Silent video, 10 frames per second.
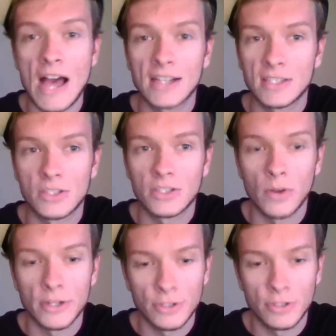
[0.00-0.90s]
so I
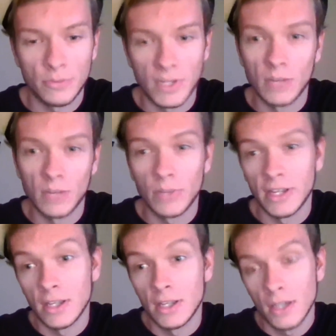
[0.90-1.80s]
shouldn't be complaining.
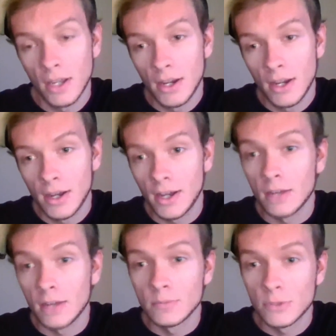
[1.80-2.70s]

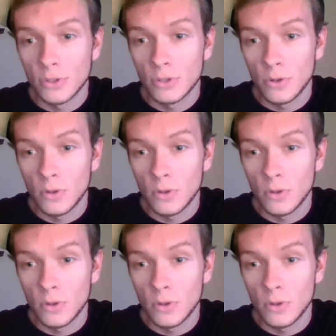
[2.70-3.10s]
So